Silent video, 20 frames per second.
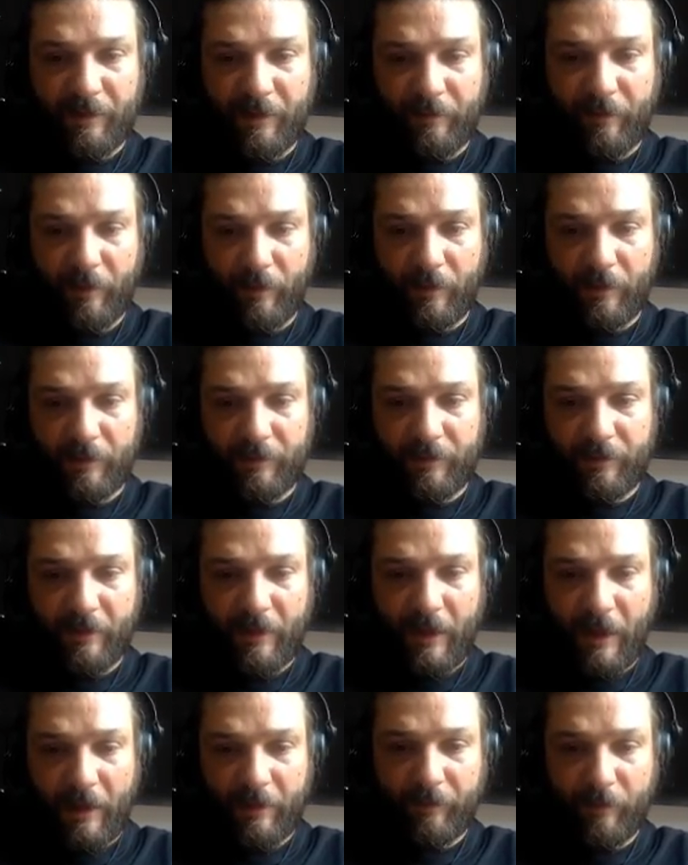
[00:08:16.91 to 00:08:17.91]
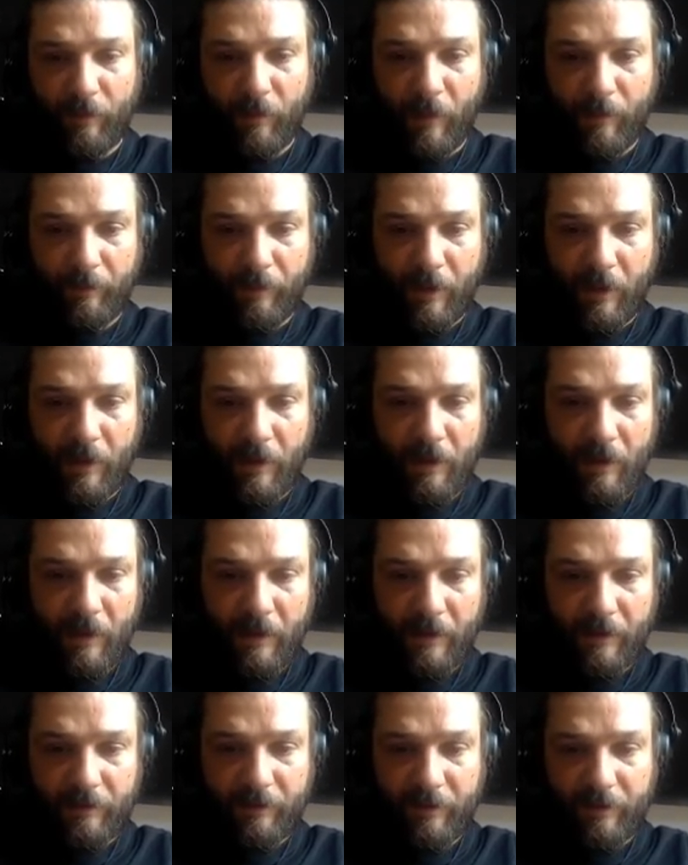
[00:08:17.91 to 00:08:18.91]
So if I wanted to do that over 1 bar,
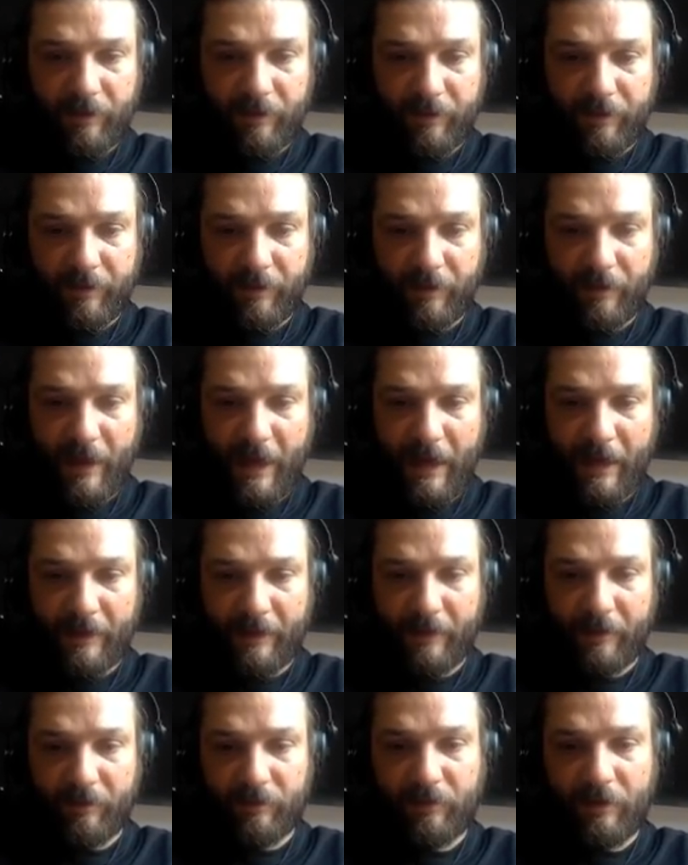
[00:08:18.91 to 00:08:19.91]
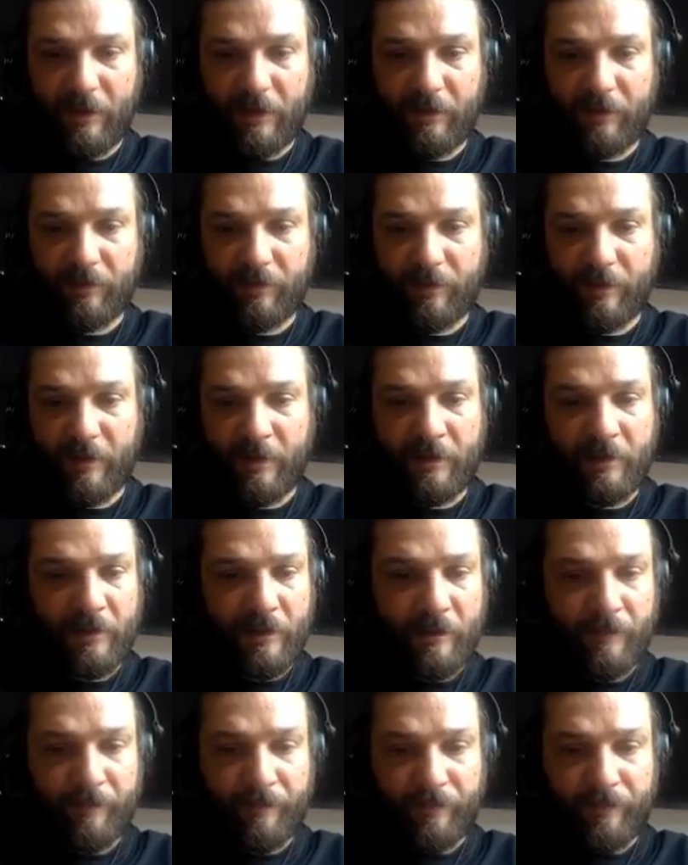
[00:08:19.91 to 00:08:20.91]
I could just do that, and that would change the
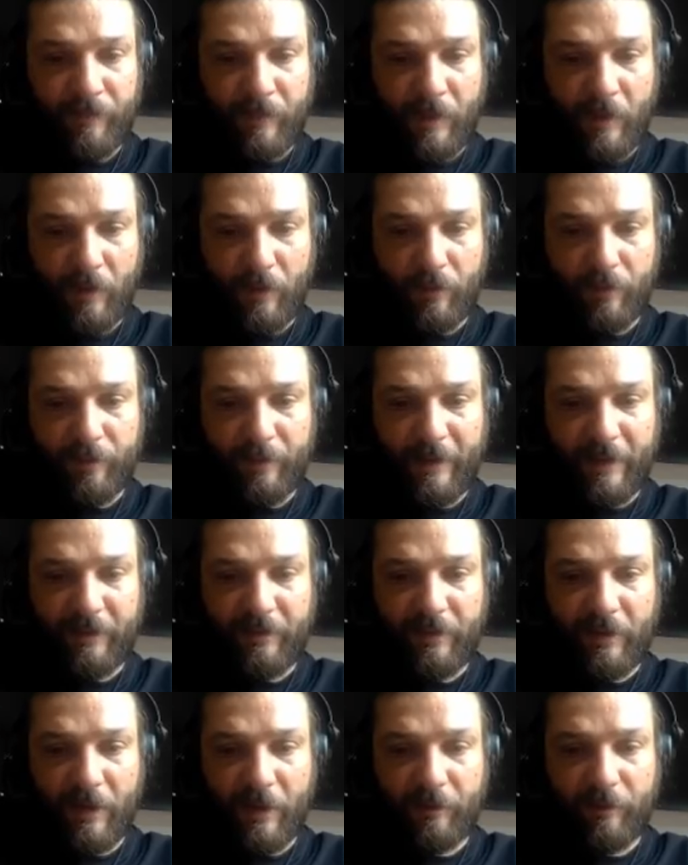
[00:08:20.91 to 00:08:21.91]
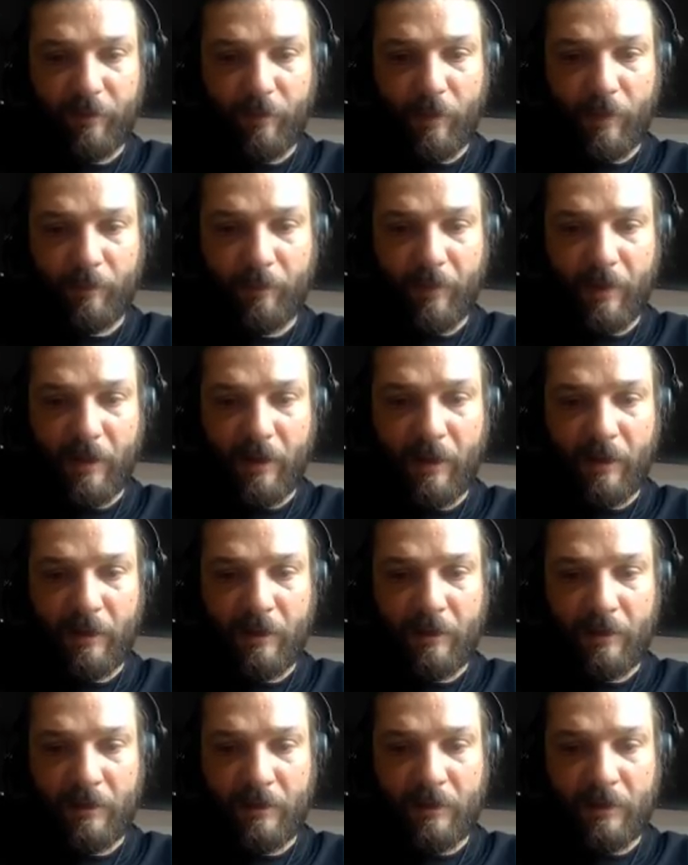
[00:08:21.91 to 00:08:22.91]
automation over 1 bar.
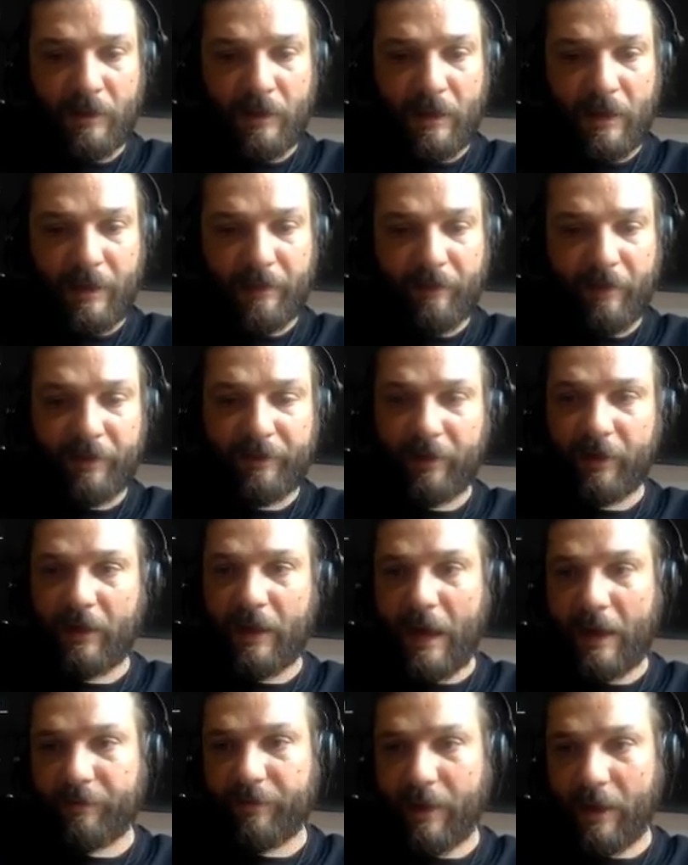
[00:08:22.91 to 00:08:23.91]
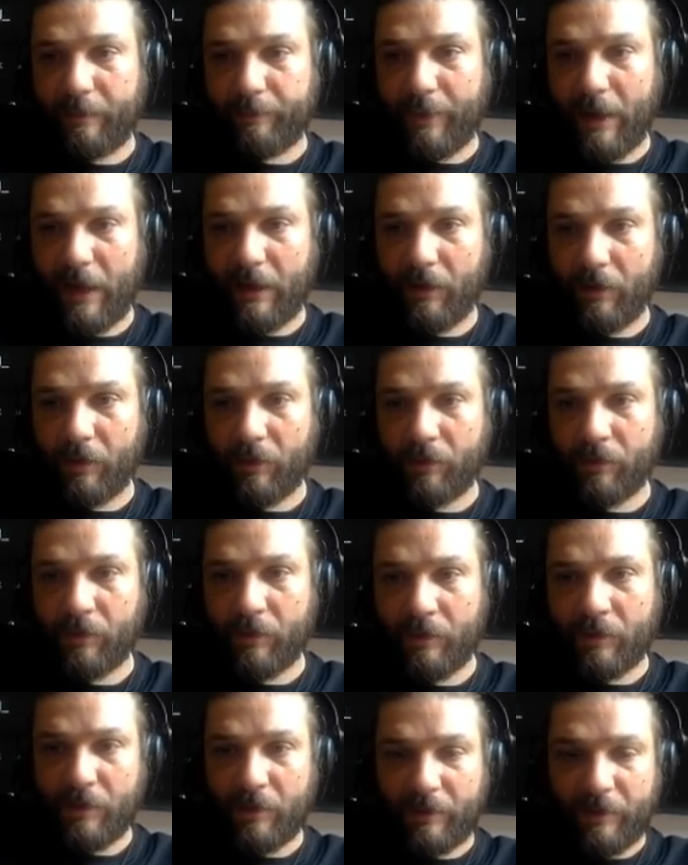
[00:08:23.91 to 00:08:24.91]
If I don't have that pen on,
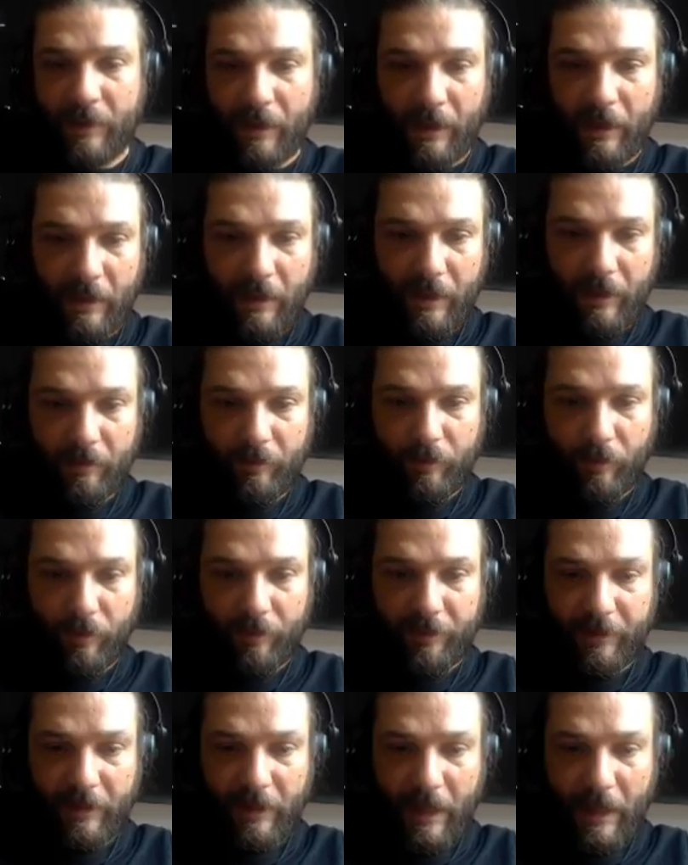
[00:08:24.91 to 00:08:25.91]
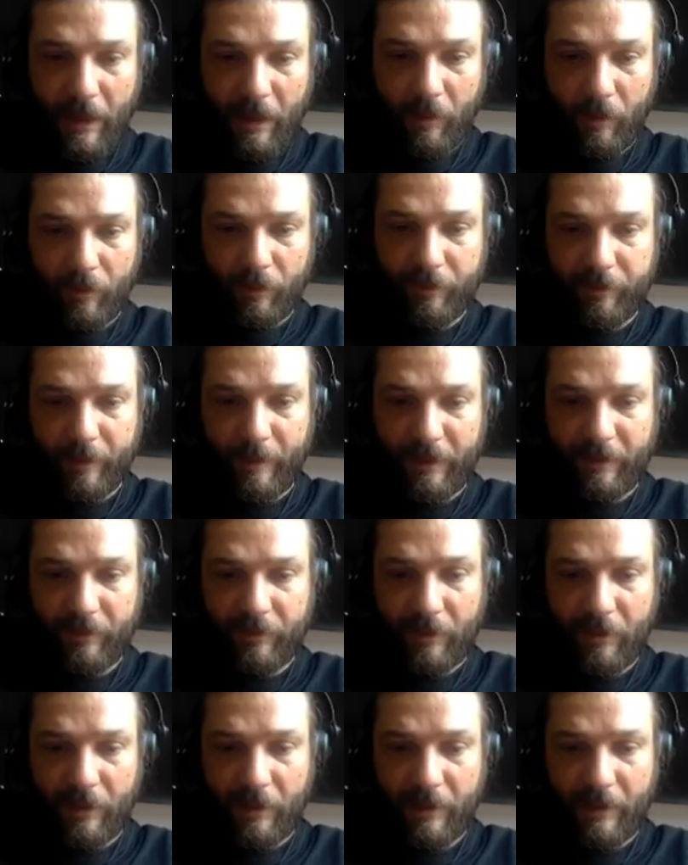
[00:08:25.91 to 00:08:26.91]
then it draws in
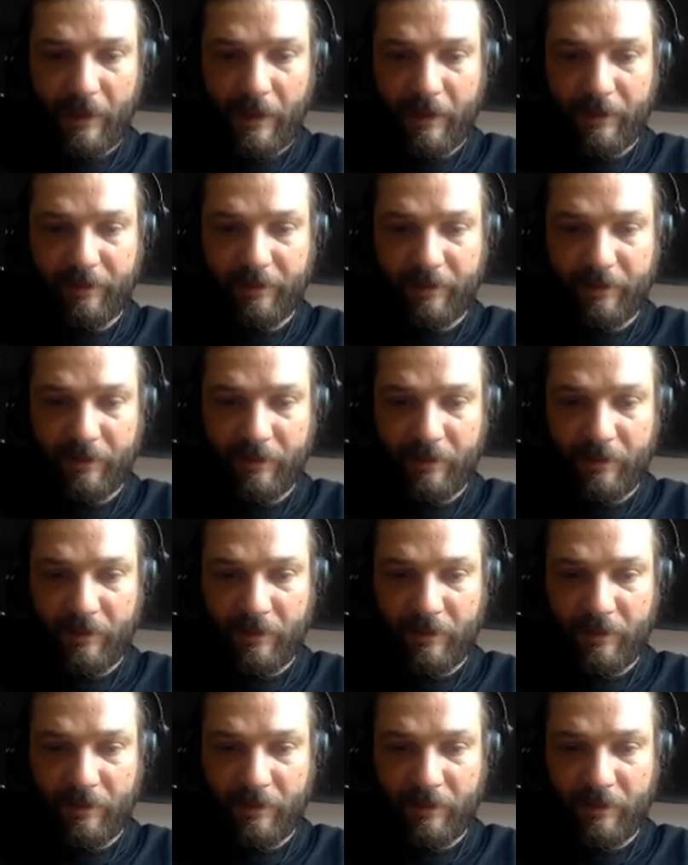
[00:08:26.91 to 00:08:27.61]
automation like this.